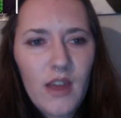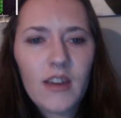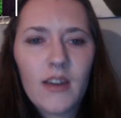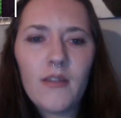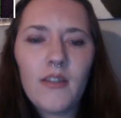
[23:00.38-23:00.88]

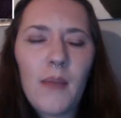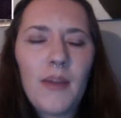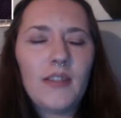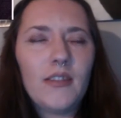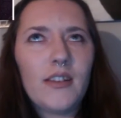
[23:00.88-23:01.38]
I
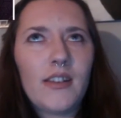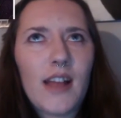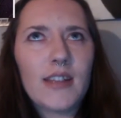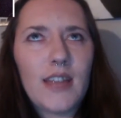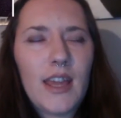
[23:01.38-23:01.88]
mean, the
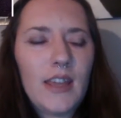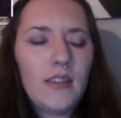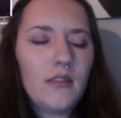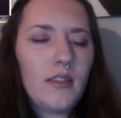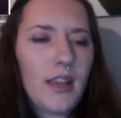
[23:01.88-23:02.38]
last eight.
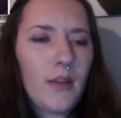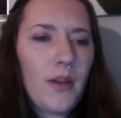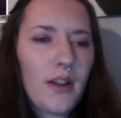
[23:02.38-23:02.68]
Like, compared to,